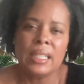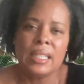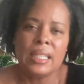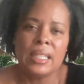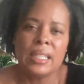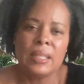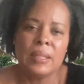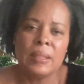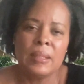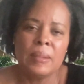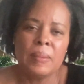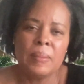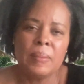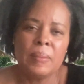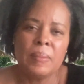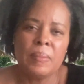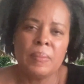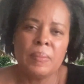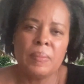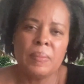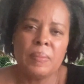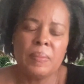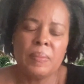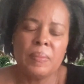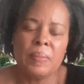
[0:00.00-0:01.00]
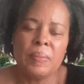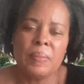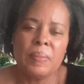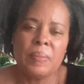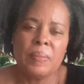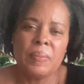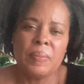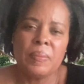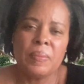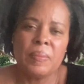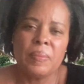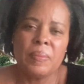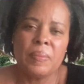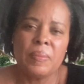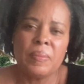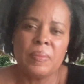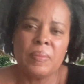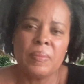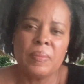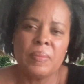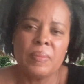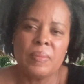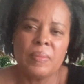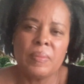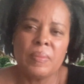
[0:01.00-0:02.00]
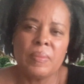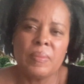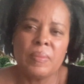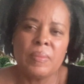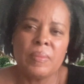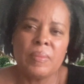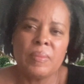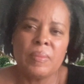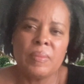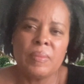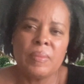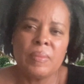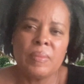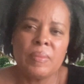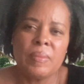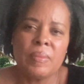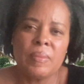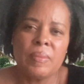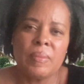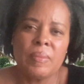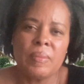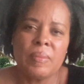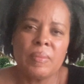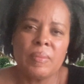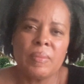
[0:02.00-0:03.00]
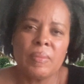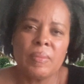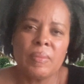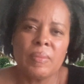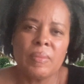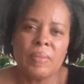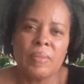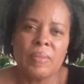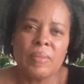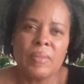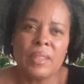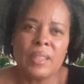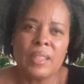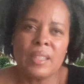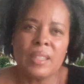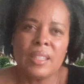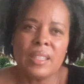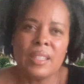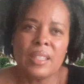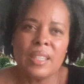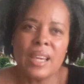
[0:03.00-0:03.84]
[no speech]